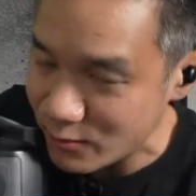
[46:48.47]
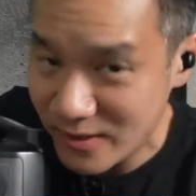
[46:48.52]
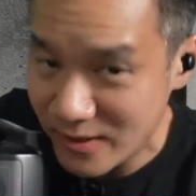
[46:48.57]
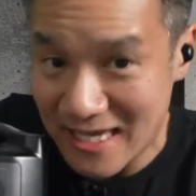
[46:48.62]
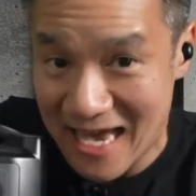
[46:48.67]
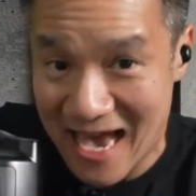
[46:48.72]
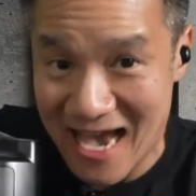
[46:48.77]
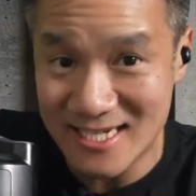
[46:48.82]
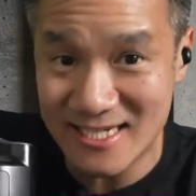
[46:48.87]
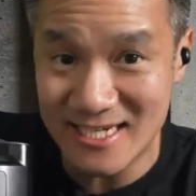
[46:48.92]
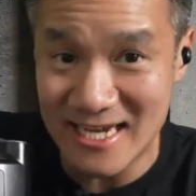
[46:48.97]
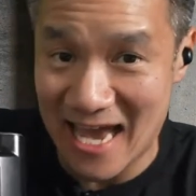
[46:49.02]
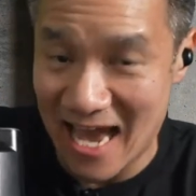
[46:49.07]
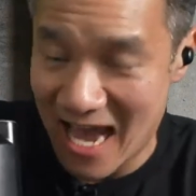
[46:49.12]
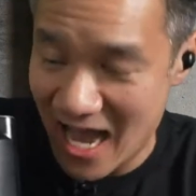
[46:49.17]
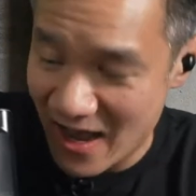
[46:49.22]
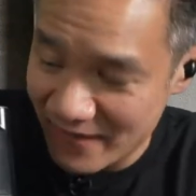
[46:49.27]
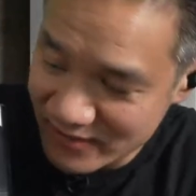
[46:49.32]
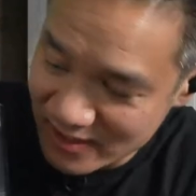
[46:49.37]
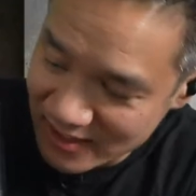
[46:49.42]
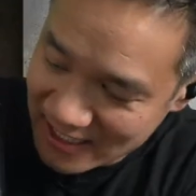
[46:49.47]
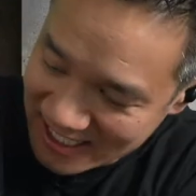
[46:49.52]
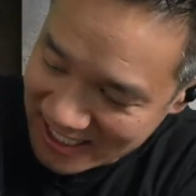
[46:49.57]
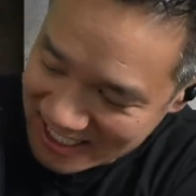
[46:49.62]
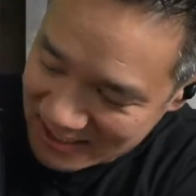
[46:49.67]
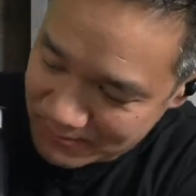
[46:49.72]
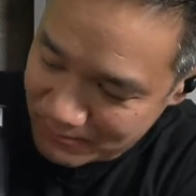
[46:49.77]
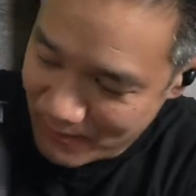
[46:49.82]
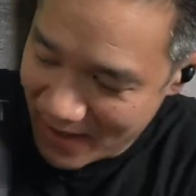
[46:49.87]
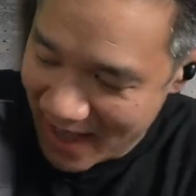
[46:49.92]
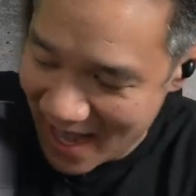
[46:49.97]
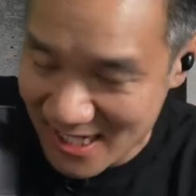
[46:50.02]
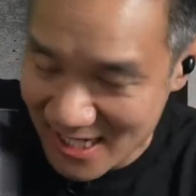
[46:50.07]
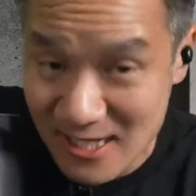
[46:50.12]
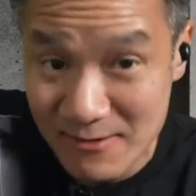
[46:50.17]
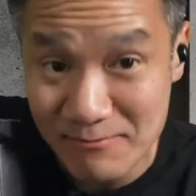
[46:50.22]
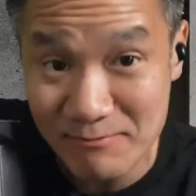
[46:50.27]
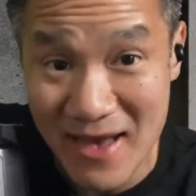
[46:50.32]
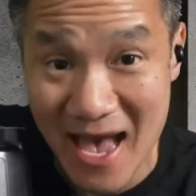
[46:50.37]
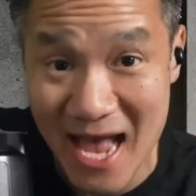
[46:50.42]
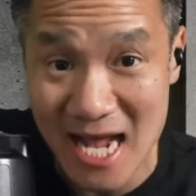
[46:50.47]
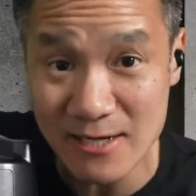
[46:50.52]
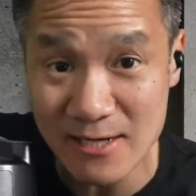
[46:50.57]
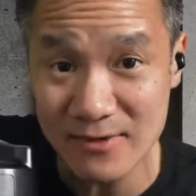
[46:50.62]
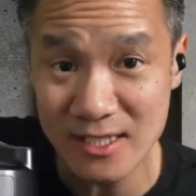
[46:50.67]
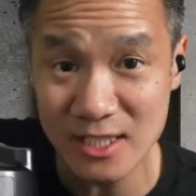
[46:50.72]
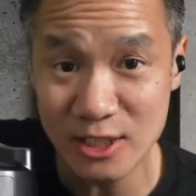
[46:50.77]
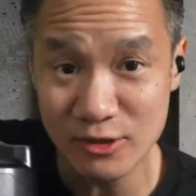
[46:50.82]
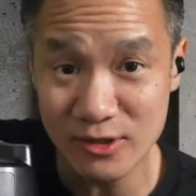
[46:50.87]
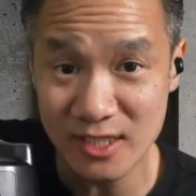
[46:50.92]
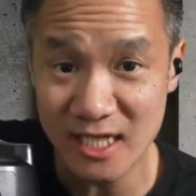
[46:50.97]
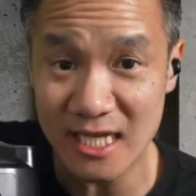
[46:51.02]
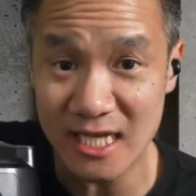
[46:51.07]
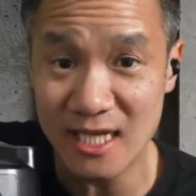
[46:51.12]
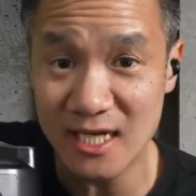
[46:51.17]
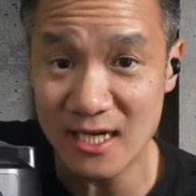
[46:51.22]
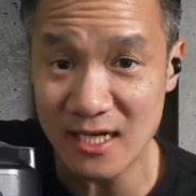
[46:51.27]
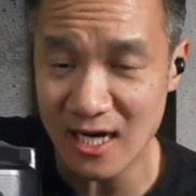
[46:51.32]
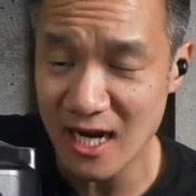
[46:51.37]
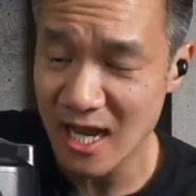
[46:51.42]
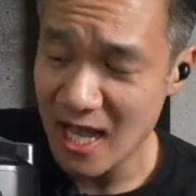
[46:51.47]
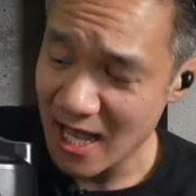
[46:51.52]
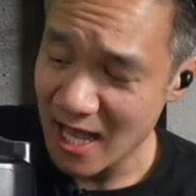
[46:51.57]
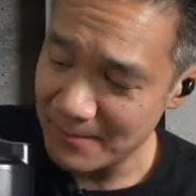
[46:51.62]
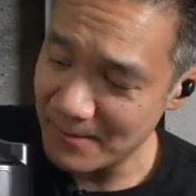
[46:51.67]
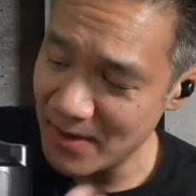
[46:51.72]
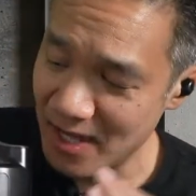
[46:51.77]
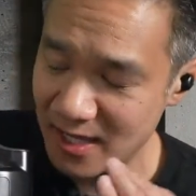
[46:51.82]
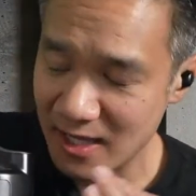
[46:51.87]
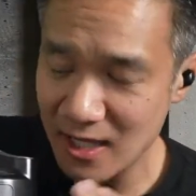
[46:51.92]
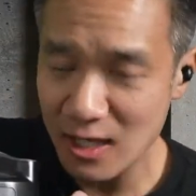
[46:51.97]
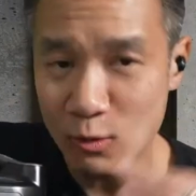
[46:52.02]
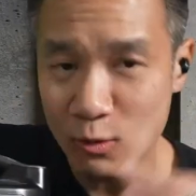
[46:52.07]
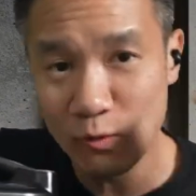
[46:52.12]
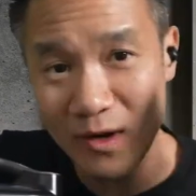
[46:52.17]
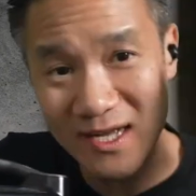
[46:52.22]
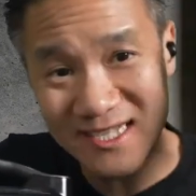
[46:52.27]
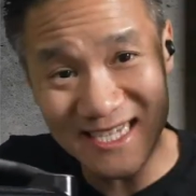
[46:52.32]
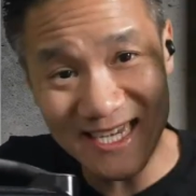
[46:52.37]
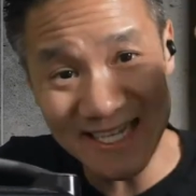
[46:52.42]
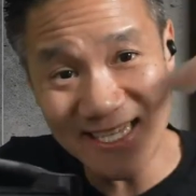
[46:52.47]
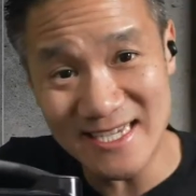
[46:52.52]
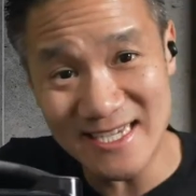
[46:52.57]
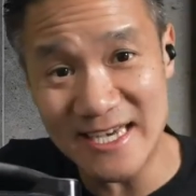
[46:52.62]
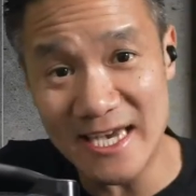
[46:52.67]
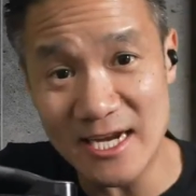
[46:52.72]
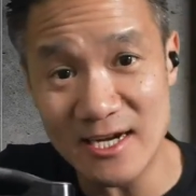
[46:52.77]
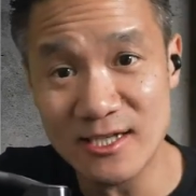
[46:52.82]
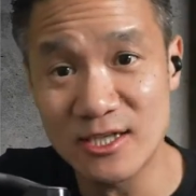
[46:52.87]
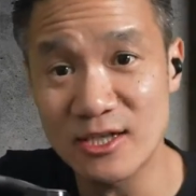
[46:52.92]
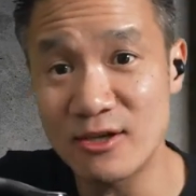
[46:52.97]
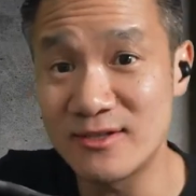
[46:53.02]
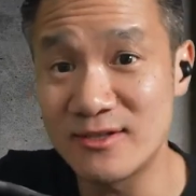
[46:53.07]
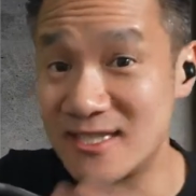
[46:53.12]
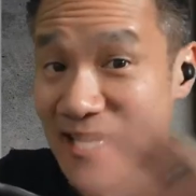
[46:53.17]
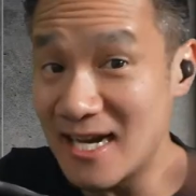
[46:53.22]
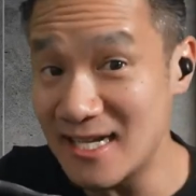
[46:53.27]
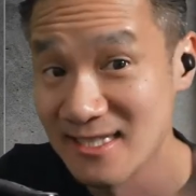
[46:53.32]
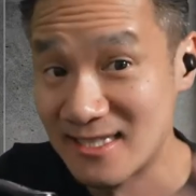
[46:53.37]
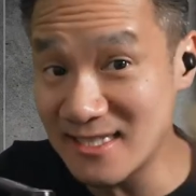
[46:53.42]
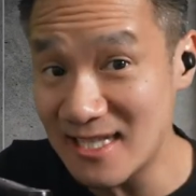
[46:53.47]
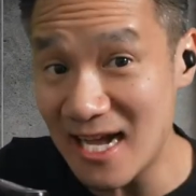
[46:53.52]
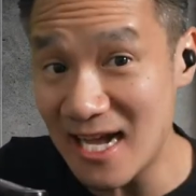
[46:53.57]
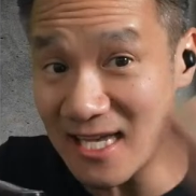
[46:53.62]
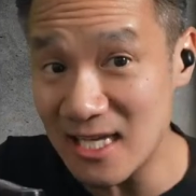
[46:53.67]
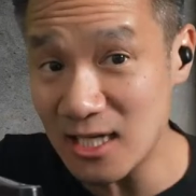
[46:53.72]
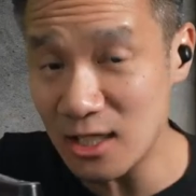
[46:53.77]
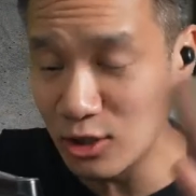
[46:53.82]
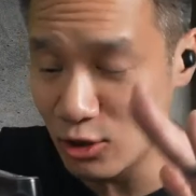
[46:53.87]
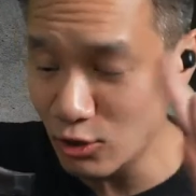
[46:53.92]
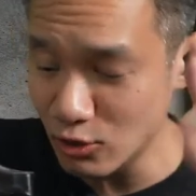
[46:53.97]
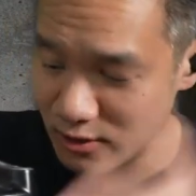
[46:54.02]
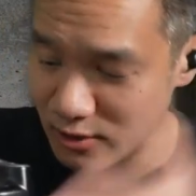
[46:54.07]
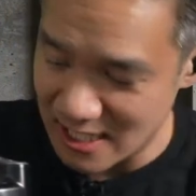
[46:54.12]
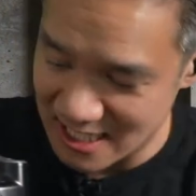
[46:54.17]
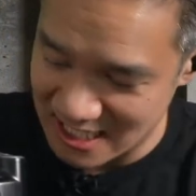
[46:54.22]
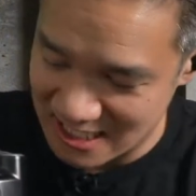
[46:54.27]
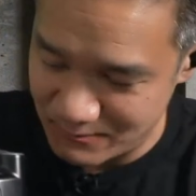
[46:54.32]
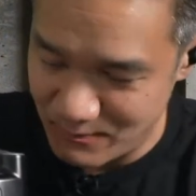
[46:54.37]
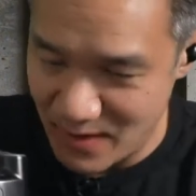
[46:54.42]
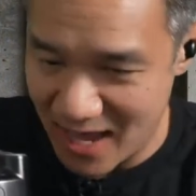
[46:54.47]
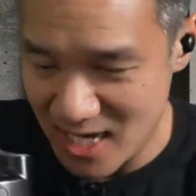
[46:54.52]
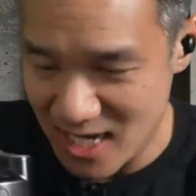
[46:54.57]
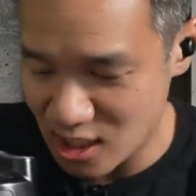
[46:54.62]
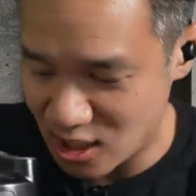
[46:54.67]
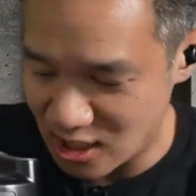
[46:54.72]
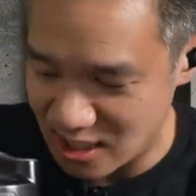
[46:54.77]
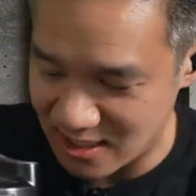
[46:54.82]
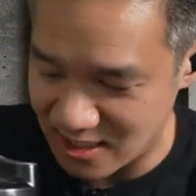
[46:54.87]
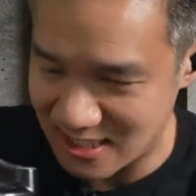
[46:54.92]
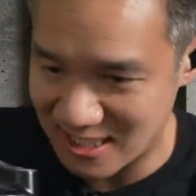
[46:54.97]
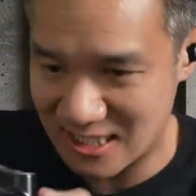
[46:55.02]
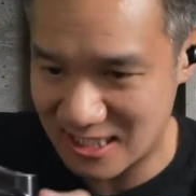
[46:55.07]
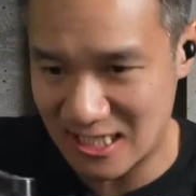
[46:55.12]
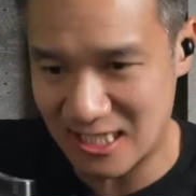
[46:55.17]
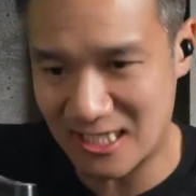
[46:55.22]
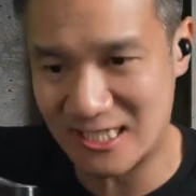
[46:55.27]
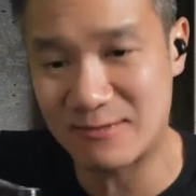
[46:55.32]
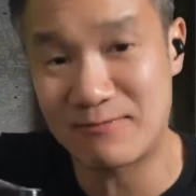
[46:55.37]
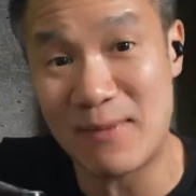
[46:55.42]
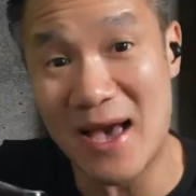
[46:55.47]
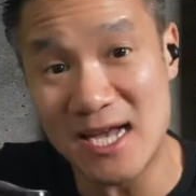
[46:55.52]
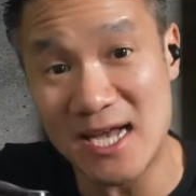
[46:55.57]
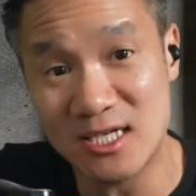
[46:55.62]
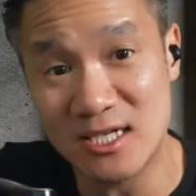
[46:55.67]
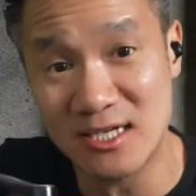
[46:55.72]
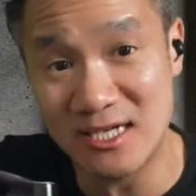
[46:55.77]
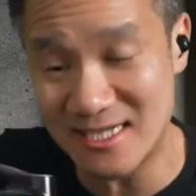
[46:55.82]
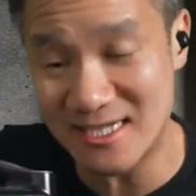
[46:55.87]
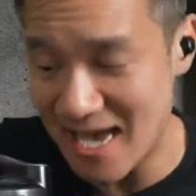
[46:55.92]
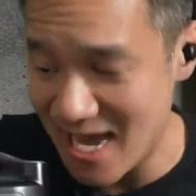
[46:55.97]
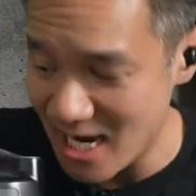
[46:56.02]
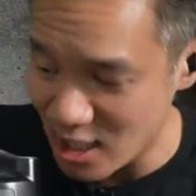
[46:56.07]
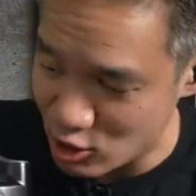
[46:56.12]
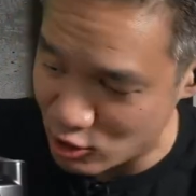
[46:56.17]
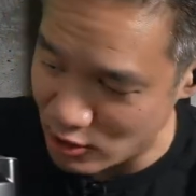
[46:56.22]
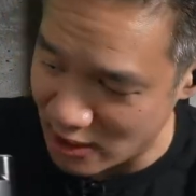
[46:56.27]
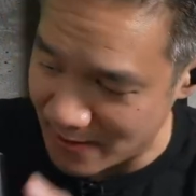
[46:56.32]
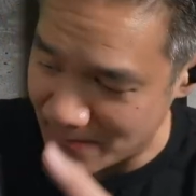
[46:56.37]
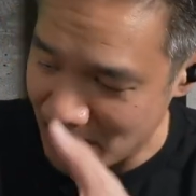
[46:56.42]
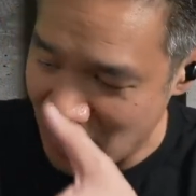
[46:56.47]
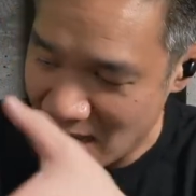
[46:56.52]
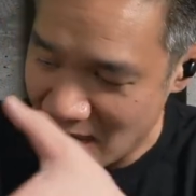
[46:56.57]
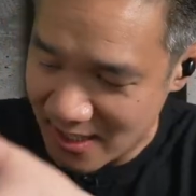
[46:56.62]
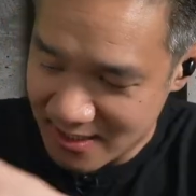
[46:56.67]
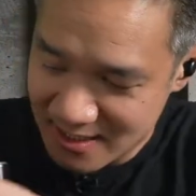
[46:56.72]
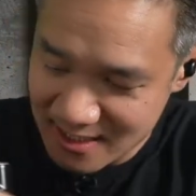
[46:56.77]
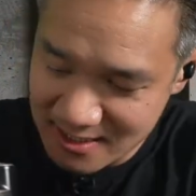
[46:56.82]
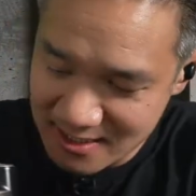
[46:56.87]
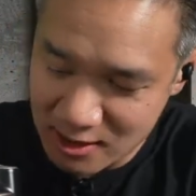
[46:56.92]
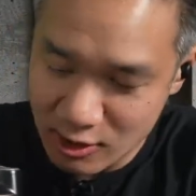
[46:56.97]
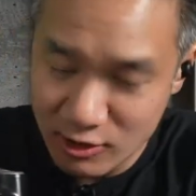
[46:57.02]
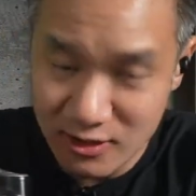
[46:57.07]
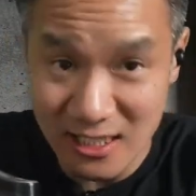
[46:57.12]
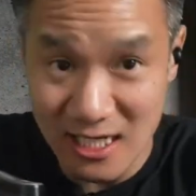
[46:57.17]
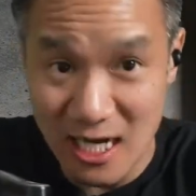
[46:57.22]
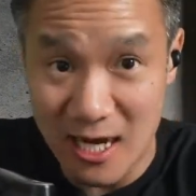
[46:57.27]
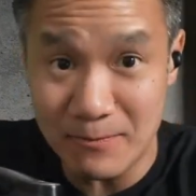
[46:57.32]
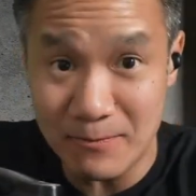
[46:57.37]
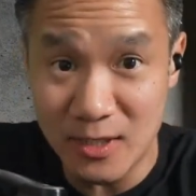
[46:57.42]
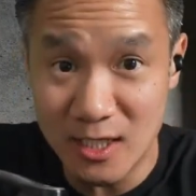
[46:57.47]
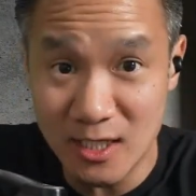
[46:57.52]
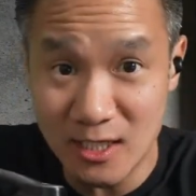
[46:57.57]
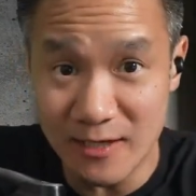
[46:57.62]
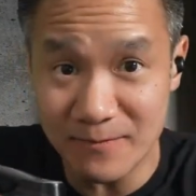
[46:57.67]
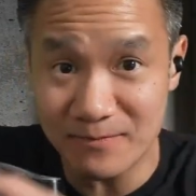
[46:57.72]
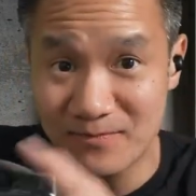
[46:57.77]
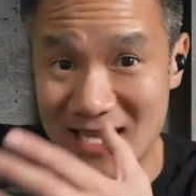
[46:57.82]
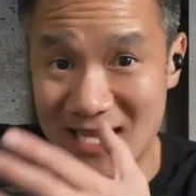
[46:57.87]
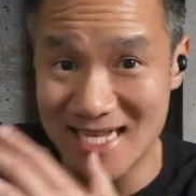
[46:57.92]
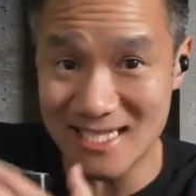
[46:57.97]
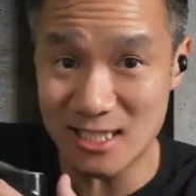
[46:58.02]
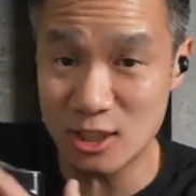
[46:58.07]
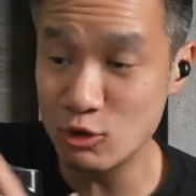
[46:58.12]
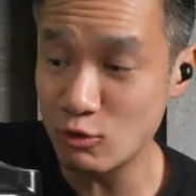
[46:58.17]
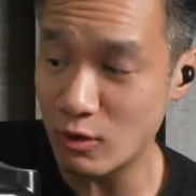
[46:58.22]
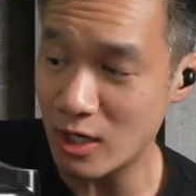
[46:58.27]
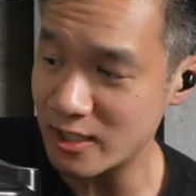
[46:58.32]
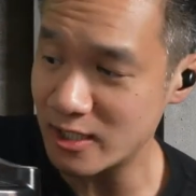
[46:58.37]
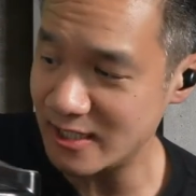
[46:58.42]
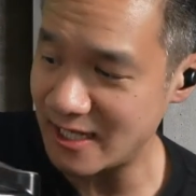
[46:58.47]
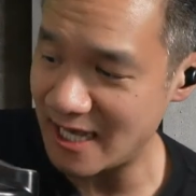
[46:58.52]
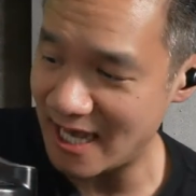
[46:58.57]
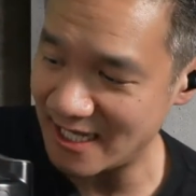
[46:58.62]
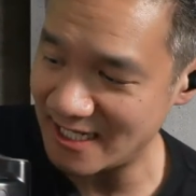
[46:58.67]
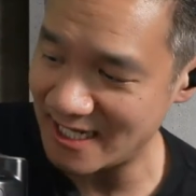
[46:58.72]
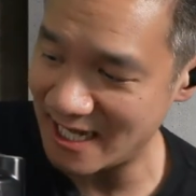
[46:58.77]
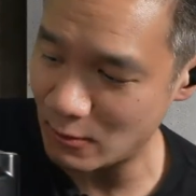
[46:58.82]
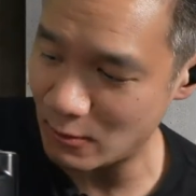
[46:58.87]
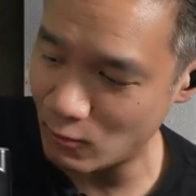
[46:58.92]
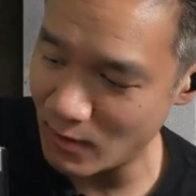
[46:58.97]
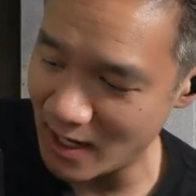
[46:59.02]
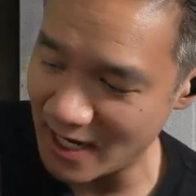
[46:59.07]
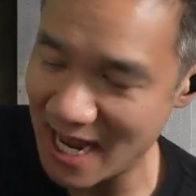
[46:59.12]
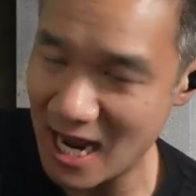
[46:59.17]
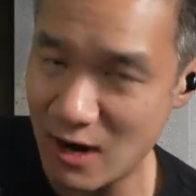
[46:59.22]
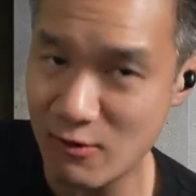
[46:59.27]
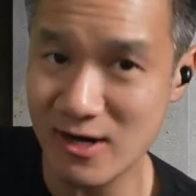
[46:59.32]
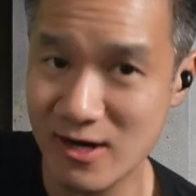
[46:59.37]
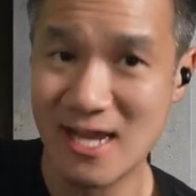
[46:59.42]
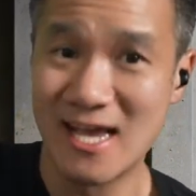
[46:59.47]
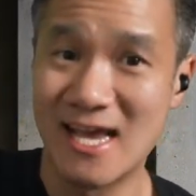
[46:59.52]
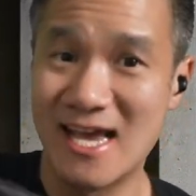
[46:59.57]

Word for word: we actually have the expanded battery unit here. But what's in the carousel does not include the expansion. This expansion is extra. This unit up here, that's 288 watt hour.